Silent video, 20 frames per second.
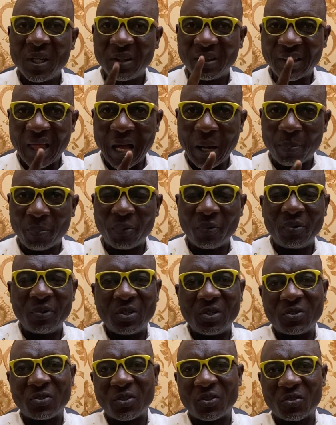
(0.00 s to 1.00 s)
Tap the
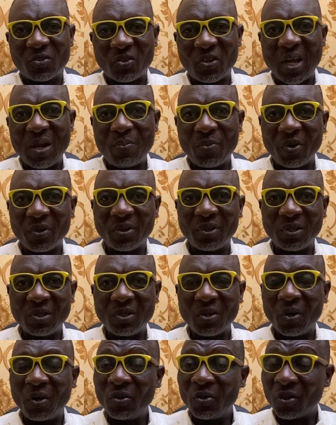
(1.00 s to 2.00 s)
subscribe button
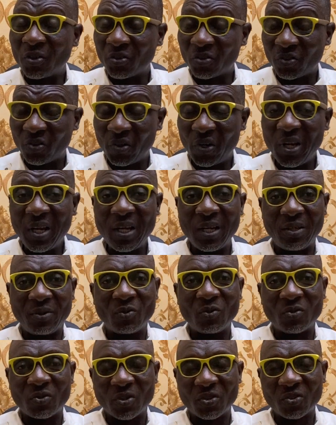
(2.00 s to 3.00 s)
on your screen to
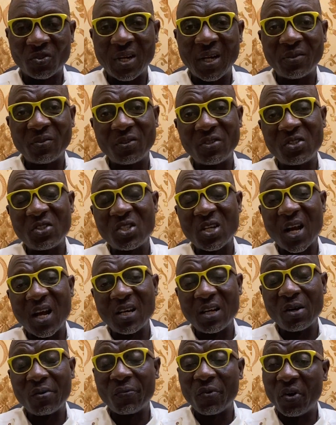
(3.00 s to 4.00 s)
subscribe to this
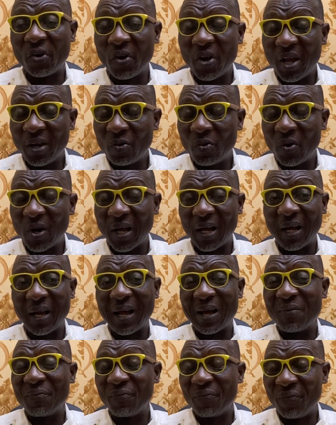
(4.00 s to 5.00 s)
channel for regular
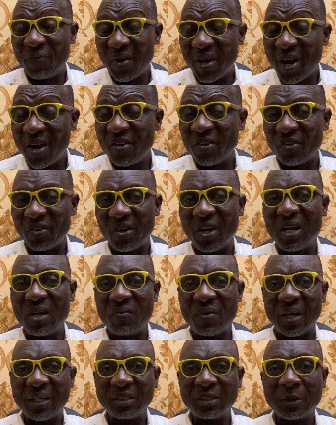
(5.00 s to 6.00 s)
and very
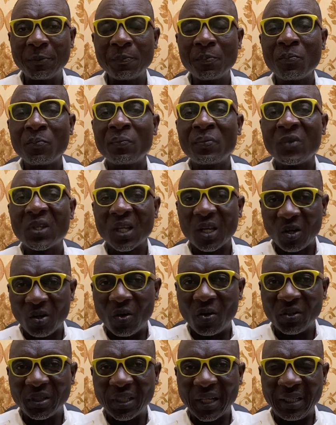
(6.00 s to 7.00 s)
relevant
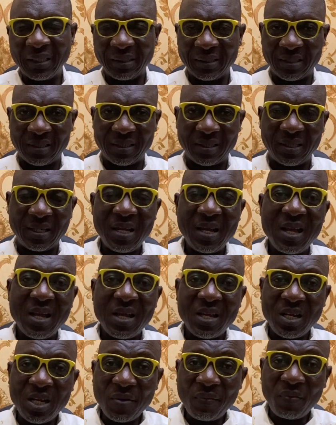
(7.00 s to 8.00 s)
contents.
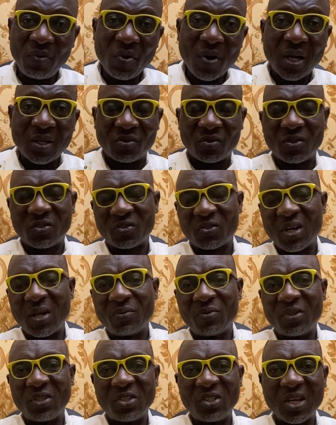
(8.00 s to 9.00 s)
If you are subscribed
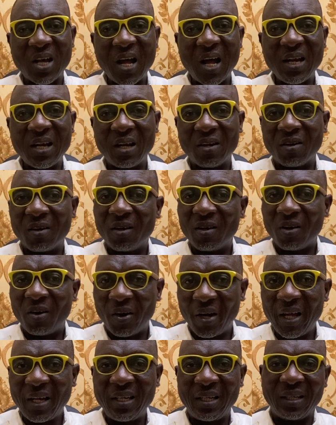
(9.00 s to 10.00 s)
to the channel
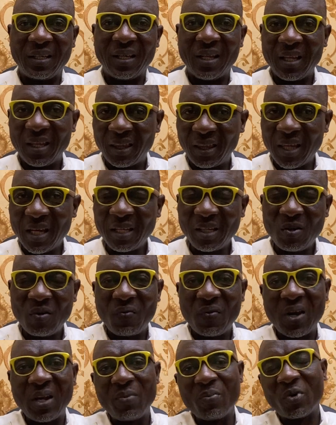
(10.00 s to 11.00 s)
already, thank you
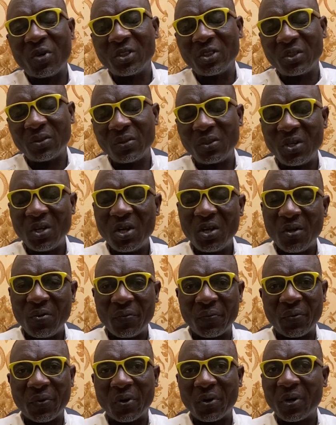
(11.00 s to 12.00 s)
very much
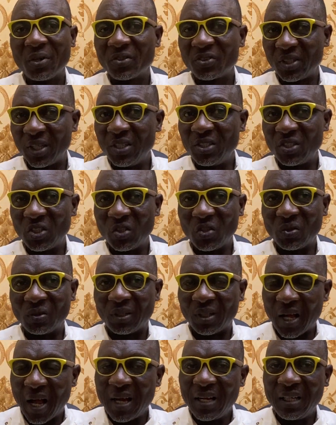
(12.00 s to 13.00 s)
for staying tuned.
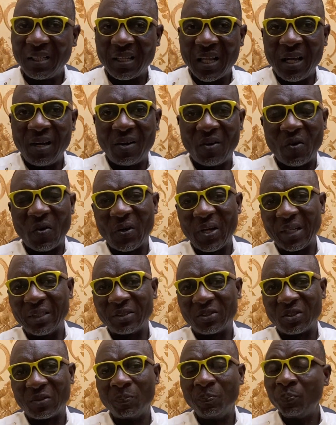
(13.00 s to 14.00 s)
Kindly tell others.